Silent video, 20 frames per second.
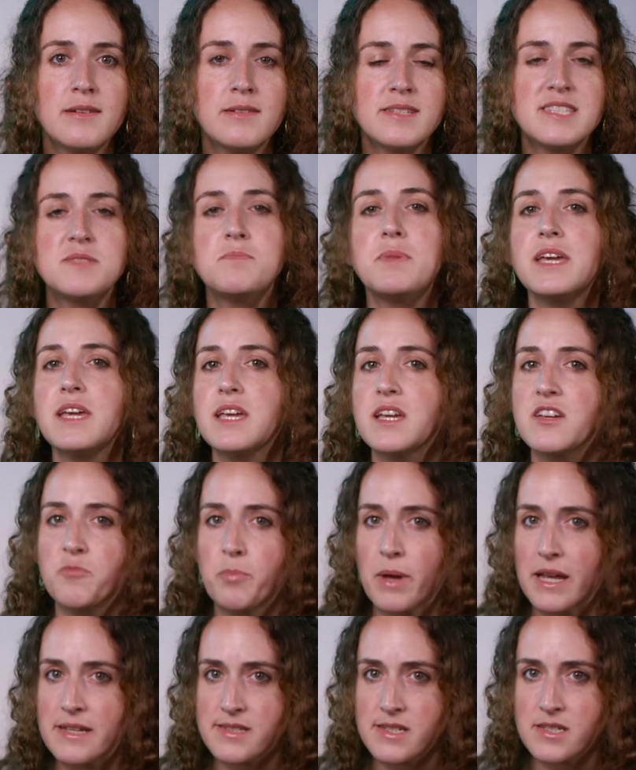Speaking of
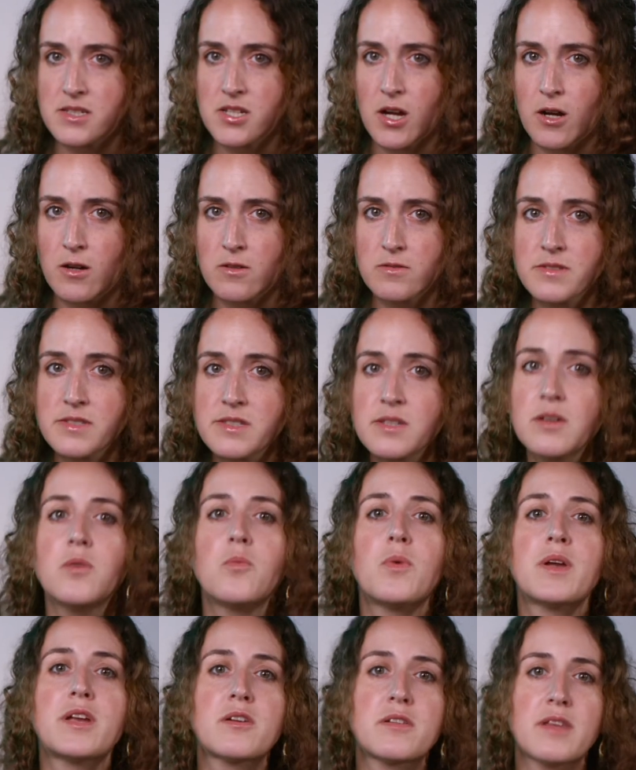bassy tones,
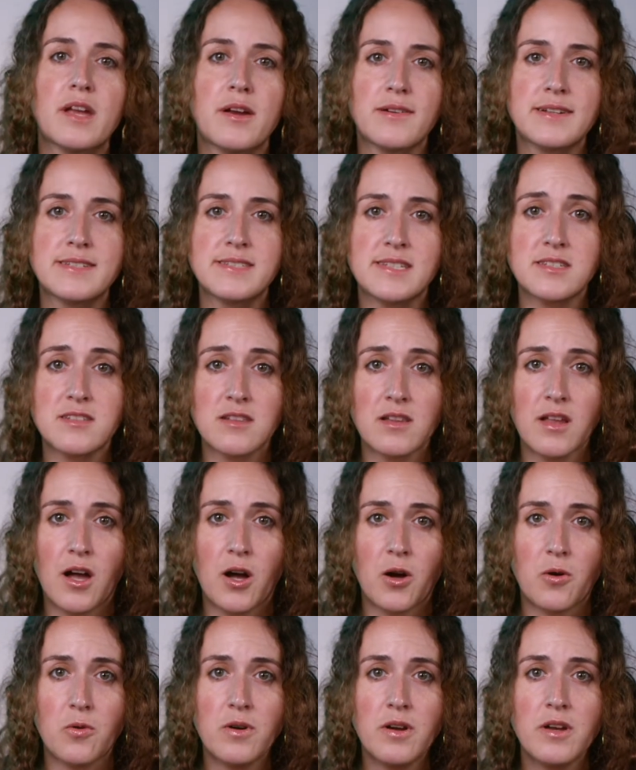when your larynx is
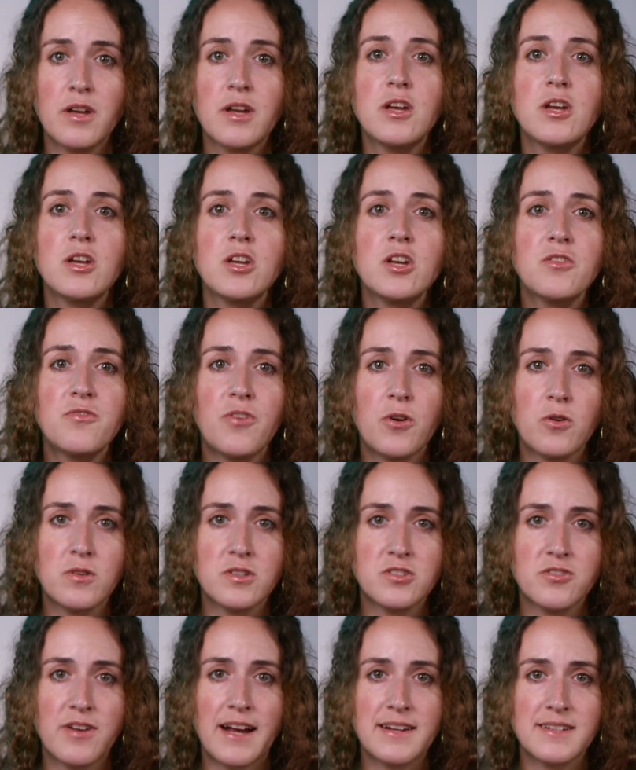low, your vocal
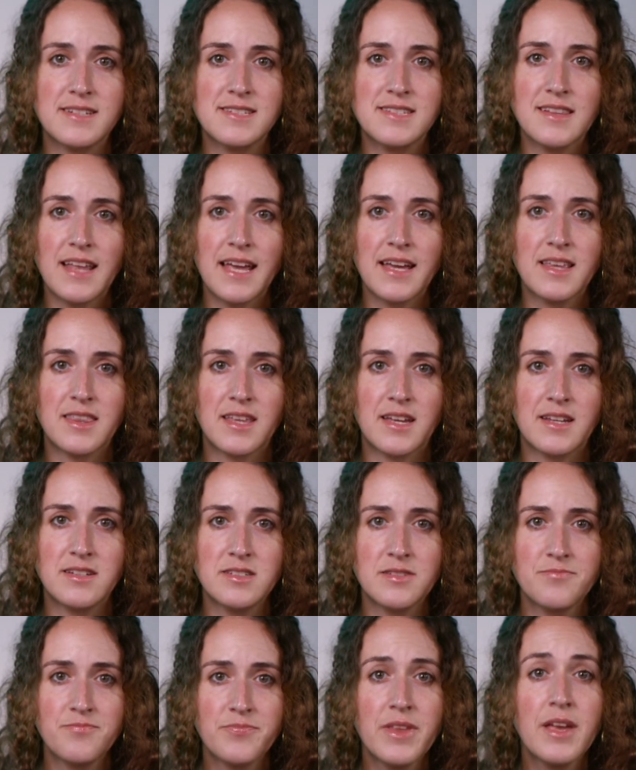tract is
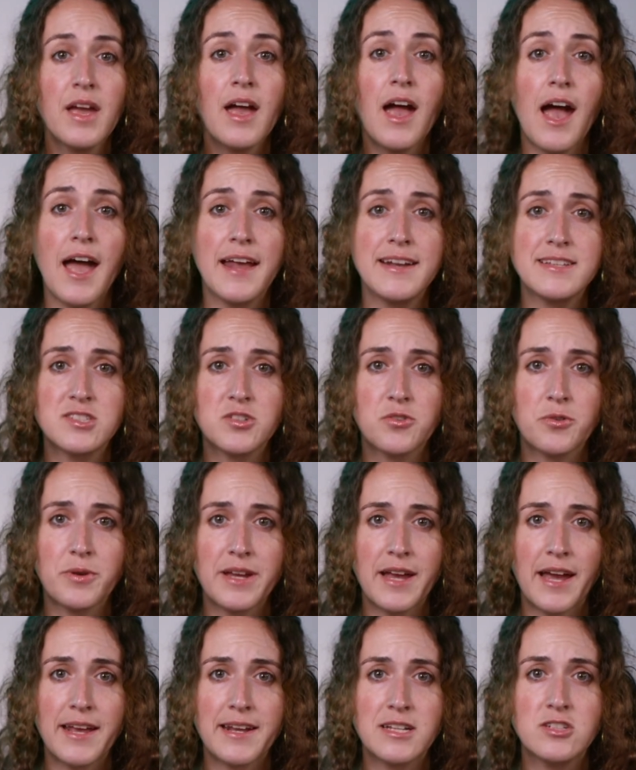lengthened and is
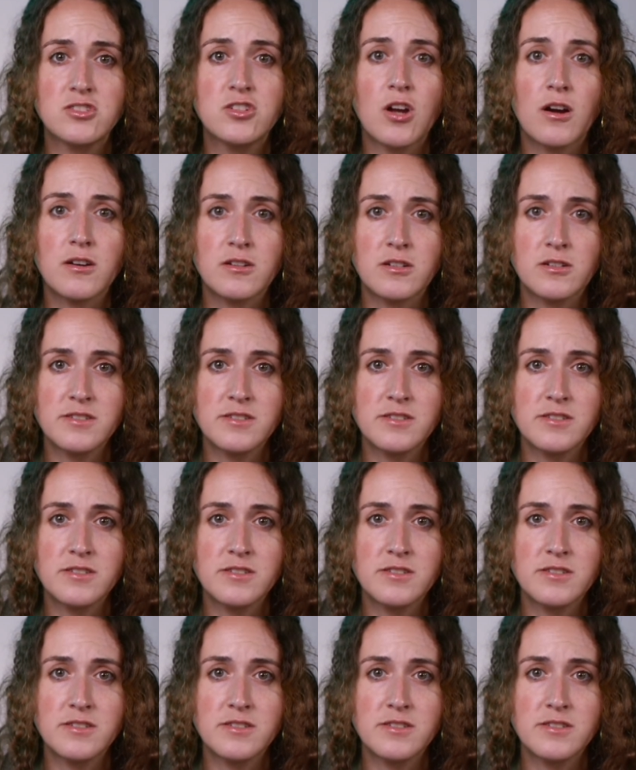creating darker